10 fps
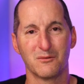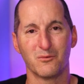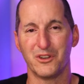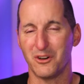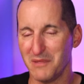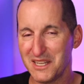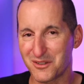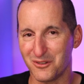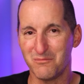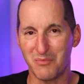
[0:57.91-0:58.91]
We're not meant
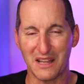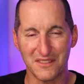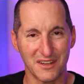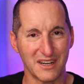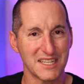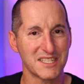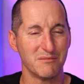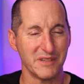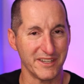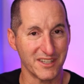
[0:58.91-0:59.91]
to, but there are
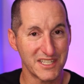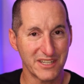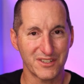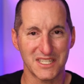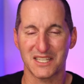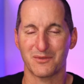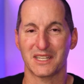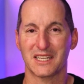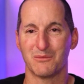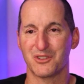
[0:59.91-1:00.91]
some idiosyncrasies when
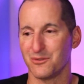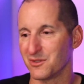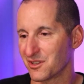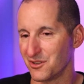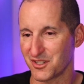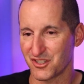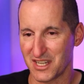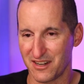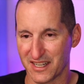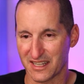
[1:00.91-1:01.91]
it comes to cursor
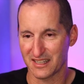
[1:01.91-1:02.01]
sharing.